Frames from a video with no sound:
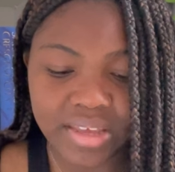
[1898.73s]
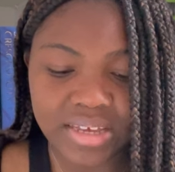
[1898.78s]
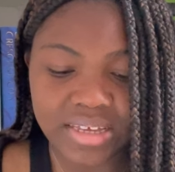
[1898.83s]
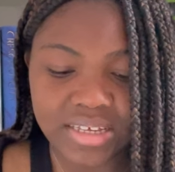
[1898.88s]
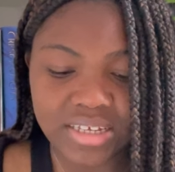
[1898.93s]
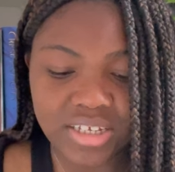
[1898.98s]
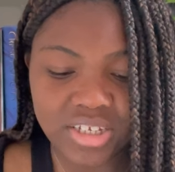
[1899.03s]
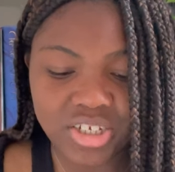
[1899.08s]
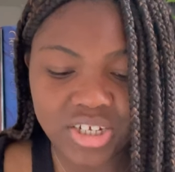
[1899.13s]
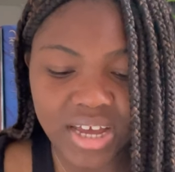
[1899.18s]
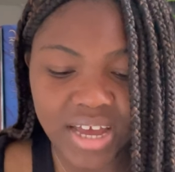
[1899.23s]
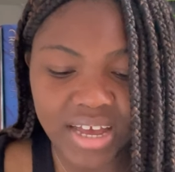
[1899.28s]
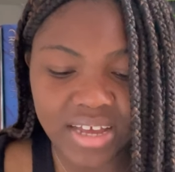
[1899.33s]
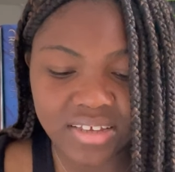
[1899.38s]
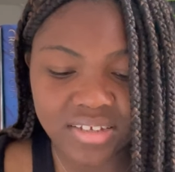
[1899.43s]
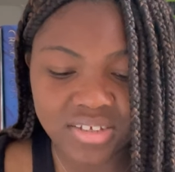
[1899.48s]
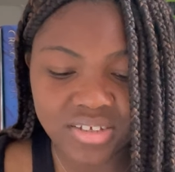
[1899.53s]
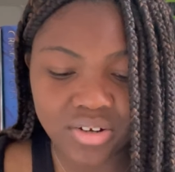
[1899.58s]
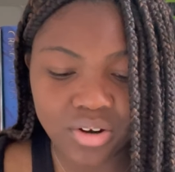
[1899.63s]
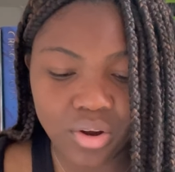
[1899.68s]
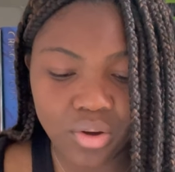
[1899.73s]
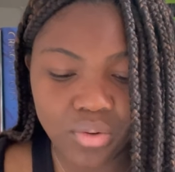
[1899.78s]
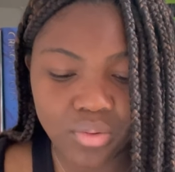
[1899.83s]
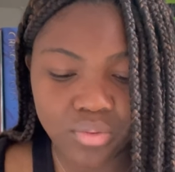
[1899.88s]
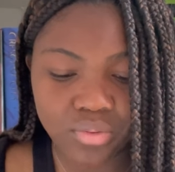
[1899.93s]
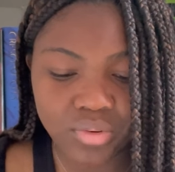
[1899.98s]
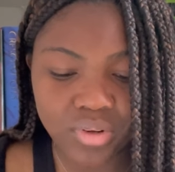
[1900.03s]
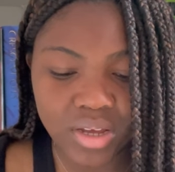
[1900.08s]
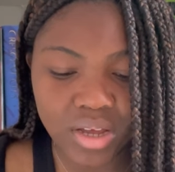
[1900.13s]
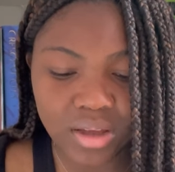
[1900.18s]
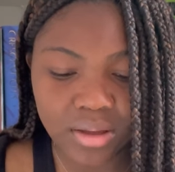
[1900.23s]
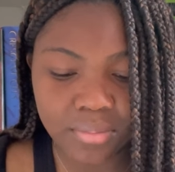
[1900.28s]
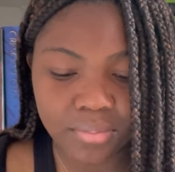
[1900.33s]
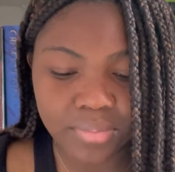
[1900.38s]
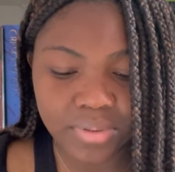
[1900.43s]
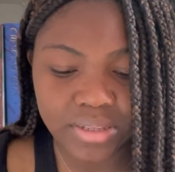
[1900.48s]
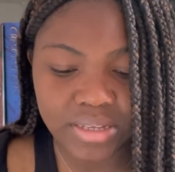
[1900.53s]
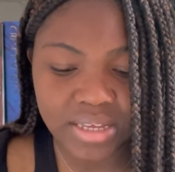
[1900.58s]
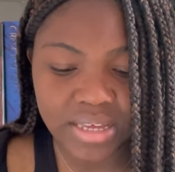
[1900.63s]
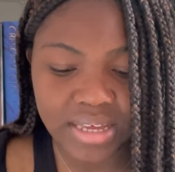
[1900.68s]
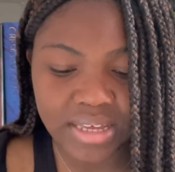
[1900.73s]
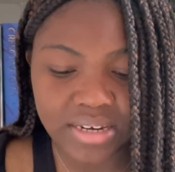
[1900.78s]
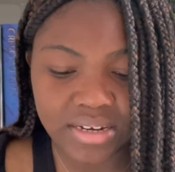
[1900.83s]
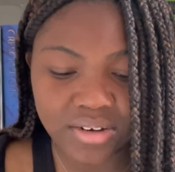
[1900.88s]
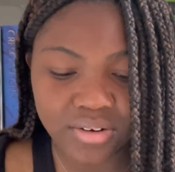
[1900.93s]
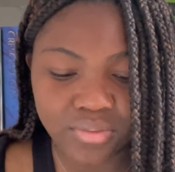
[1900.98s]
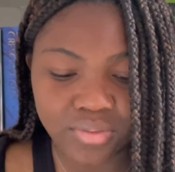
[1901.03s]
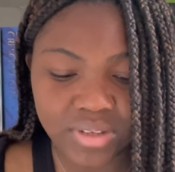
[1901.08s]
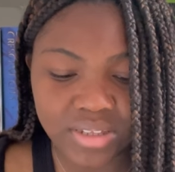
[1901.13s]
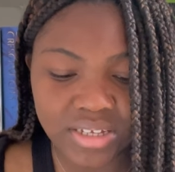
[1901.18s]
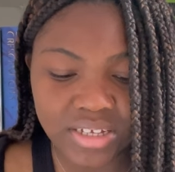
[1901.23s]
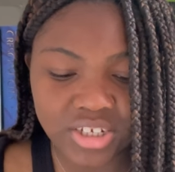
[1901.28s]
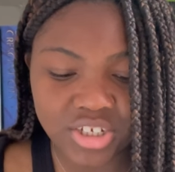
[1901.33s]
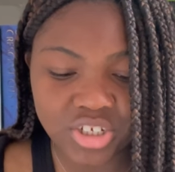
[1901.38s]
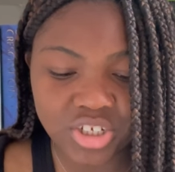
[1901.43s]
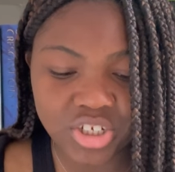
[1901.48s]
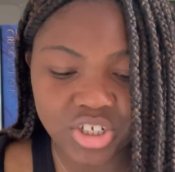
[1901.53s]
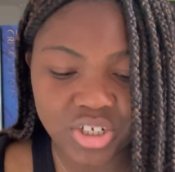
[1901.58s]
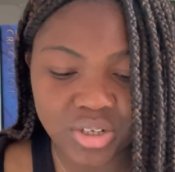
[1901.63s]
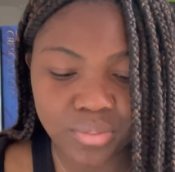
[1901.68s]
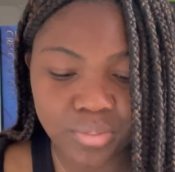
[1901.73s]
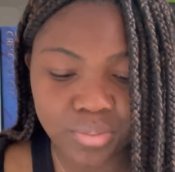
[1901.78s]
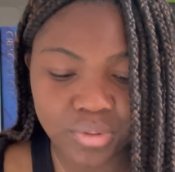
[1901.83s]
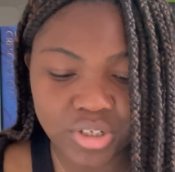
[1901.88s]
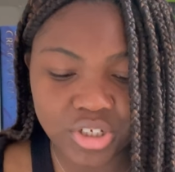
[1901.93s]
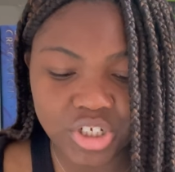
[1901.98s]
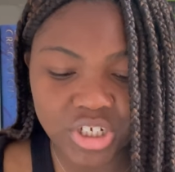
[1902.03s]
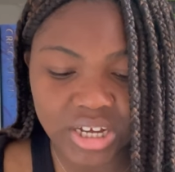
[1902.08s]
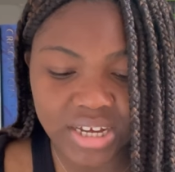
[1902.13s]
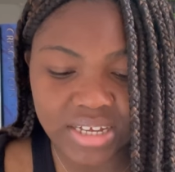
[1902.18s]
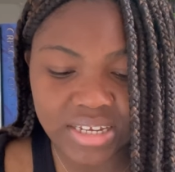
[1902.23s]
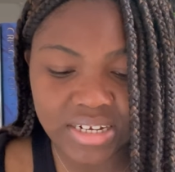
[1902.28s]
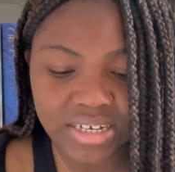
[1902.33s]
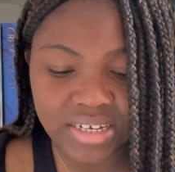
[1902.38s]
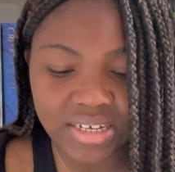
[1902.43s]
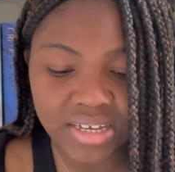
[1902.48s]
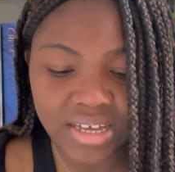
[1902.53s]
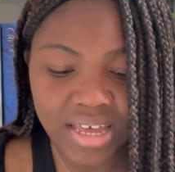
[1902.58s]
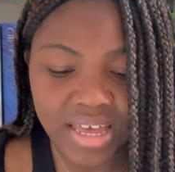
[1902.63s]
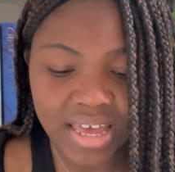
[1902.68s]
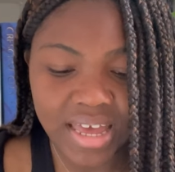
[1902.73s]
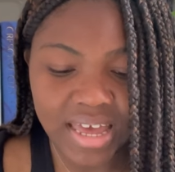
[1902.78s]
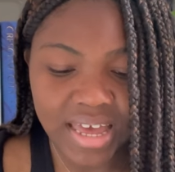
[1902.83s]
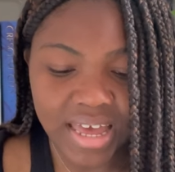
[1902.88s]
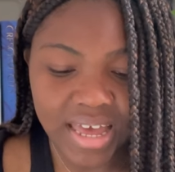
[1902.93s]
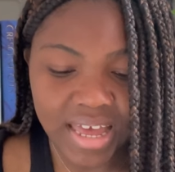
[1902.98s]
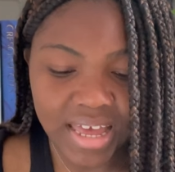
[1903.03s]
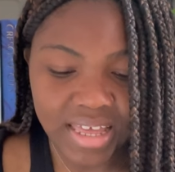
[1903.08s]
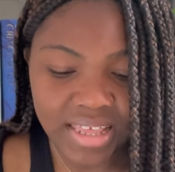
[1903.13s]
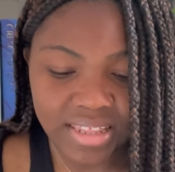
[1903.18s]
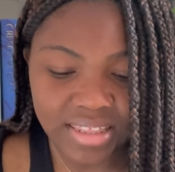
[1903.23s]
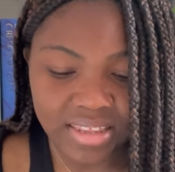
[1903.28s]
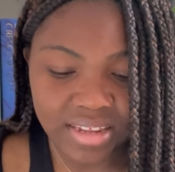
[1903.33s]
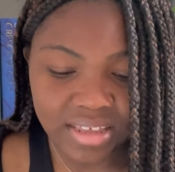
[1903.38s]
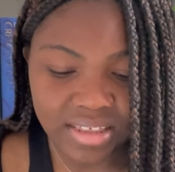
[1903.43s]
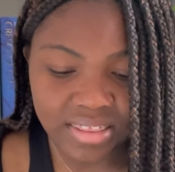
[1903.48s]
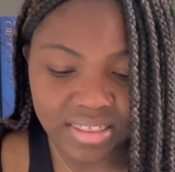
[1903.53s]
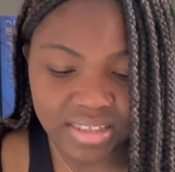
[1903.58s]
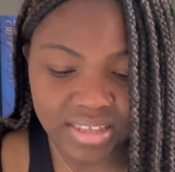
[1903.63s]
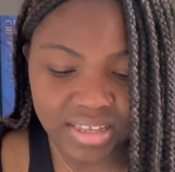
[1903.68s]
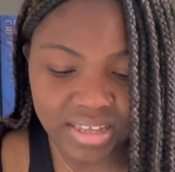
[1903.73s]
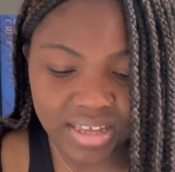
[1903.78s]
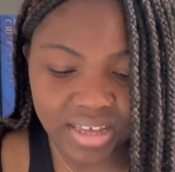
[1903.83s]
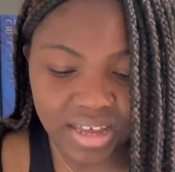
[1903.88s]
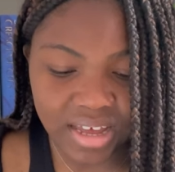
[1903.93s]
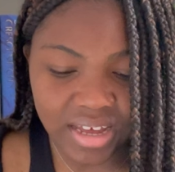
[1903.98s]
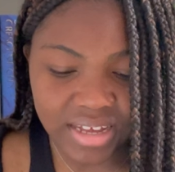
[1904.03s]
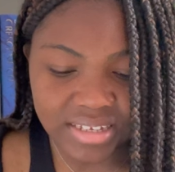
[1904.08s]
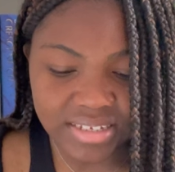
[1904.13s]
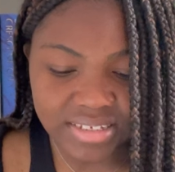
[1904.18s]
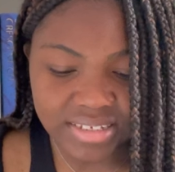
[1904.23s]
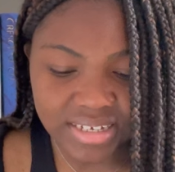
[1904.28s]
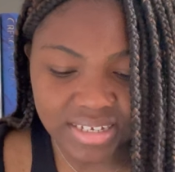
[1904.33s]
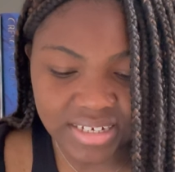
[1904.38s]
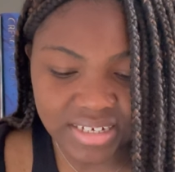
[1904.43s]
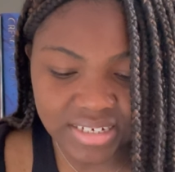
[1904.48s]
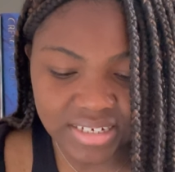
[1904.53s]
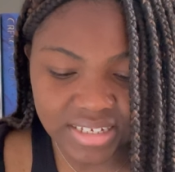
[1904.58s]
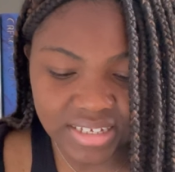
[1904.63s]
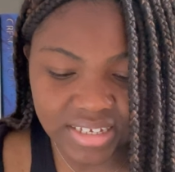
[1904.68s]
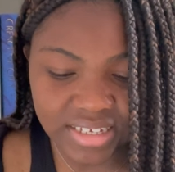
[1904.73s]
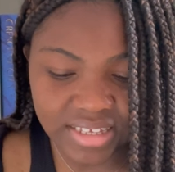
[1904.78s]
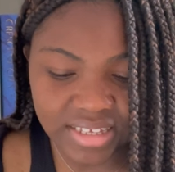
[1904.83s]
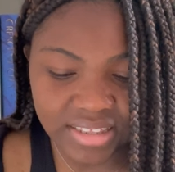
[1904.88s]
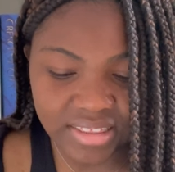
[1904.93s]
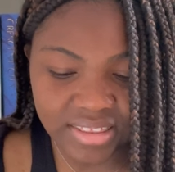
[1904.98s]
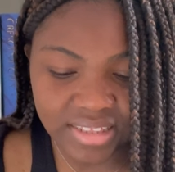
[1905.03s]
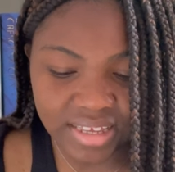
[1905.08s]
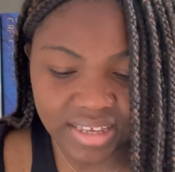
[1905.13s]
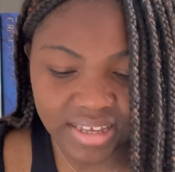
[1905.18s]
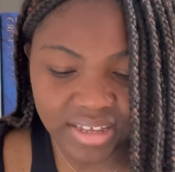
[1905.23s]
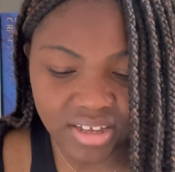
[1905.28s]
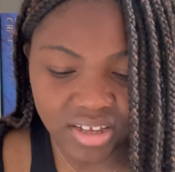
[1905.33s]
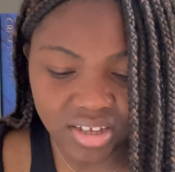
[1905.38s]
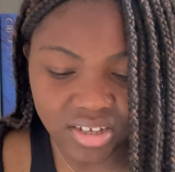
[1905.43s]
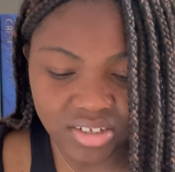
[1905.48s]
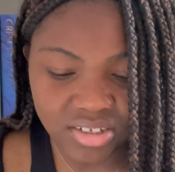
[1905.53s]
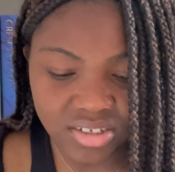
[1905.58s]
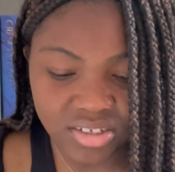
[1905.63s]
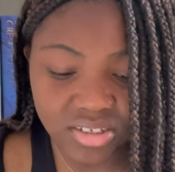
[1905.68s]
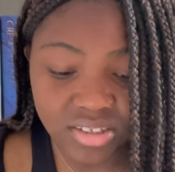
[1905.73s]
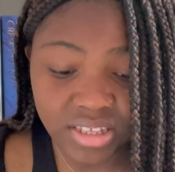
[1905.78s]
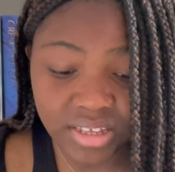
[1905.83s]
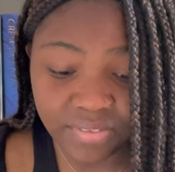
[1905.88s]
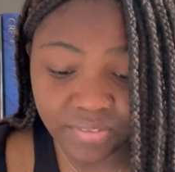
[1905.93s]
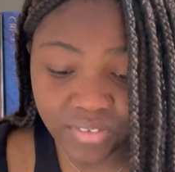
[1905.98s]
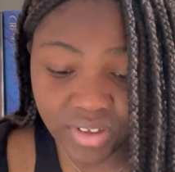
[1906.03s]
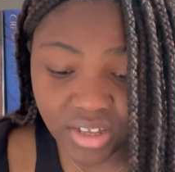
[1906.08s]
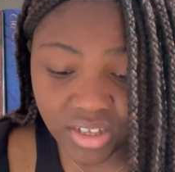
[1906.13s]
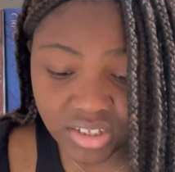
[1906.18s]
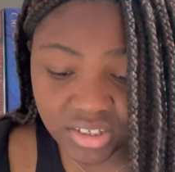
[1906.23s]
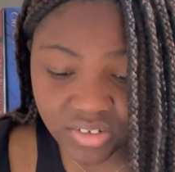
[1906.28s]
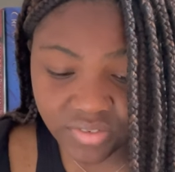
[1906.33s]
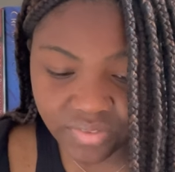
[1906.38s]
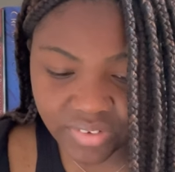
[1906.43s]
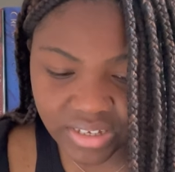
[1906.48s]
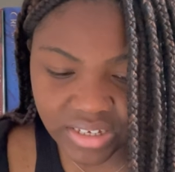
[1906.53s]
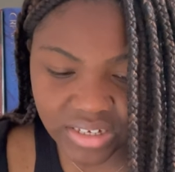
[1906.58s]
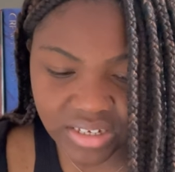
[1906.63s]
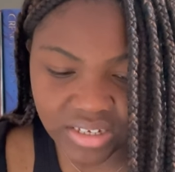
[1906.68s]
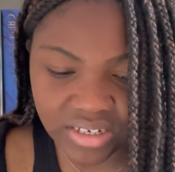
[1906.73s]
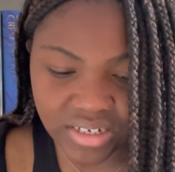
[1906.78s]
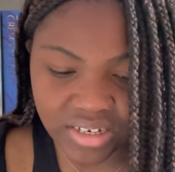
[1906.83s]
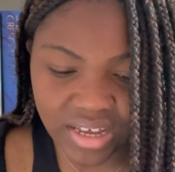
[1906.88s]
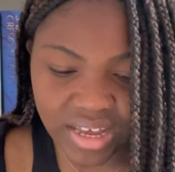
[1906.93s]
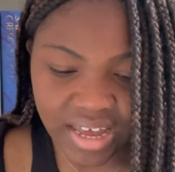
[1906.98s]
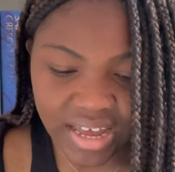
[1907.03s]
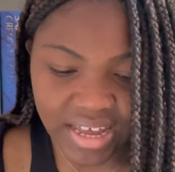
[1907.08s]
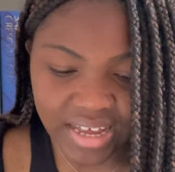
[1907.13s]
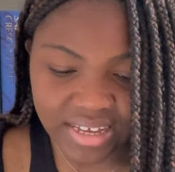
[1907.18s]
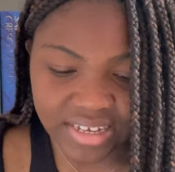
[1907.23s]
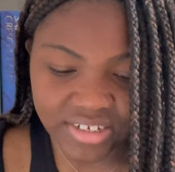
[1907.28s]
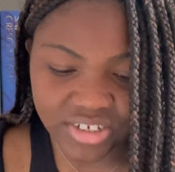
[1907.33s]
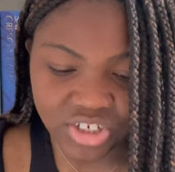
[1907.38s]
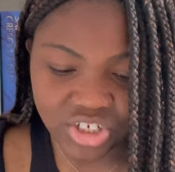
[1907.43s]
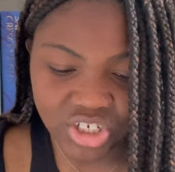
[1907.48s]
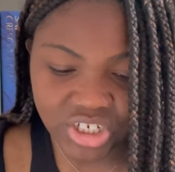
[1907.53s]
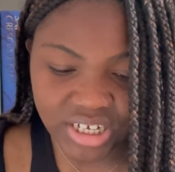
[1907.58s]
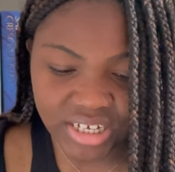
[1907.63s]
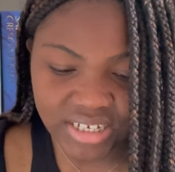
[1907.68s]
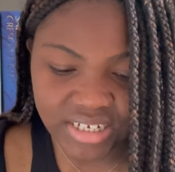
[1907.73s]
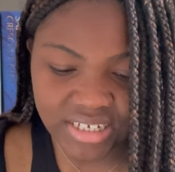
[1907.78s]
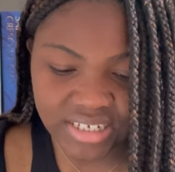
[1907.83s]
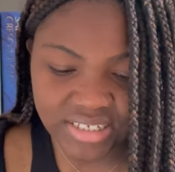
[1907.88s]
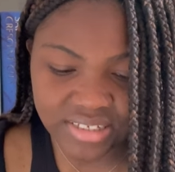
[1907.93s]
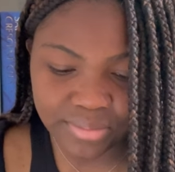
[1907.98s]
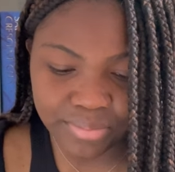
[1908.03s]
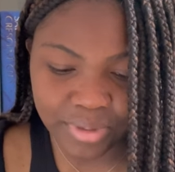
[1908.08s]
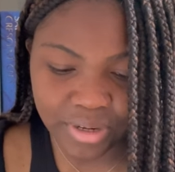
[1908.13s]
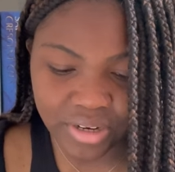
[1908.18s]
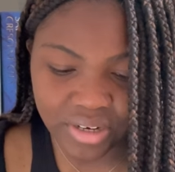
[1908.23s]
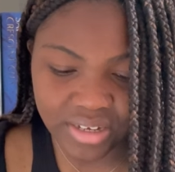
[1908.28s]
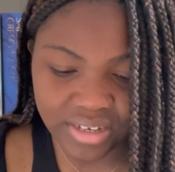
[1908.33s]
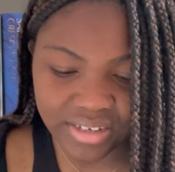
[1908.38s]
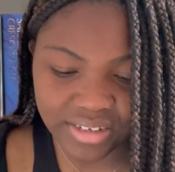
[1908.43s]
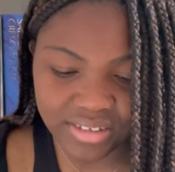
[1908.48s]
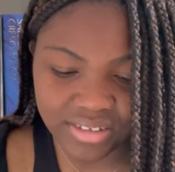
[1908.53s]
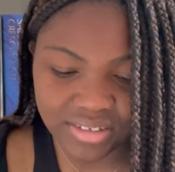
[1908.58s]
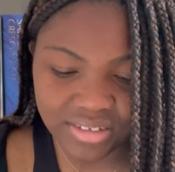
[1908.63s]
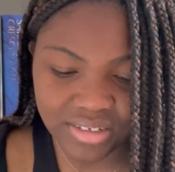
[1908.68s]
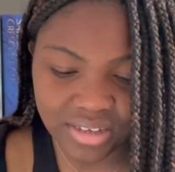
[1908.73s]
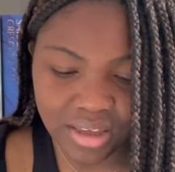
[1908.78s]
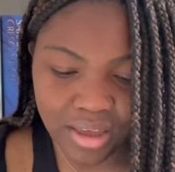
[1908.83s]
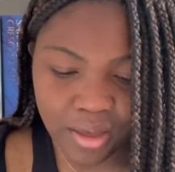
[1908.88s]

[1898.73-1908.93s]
Each has their own complicated relationship with China and the identity they cult they've cultivated as Chinese Americans,